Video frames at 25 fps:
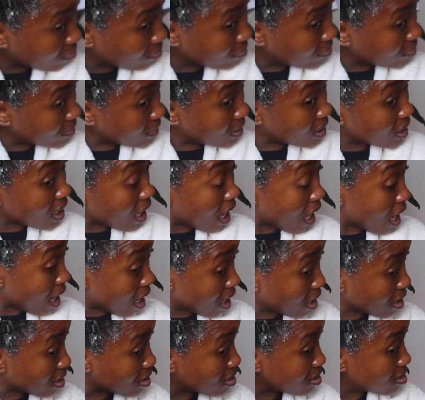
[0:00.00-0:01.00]

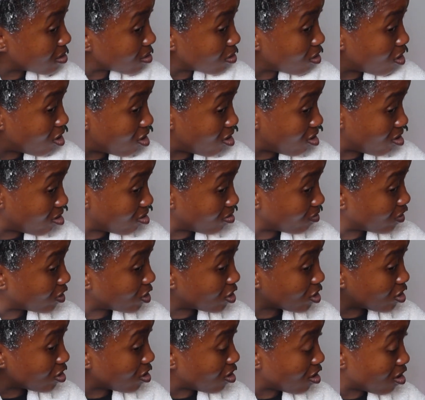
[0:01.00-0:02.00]
Yes, no,
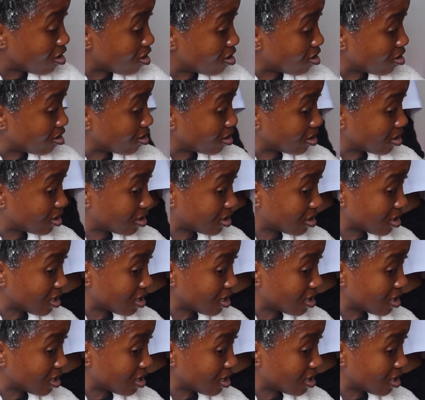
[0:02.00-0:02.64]
it's not.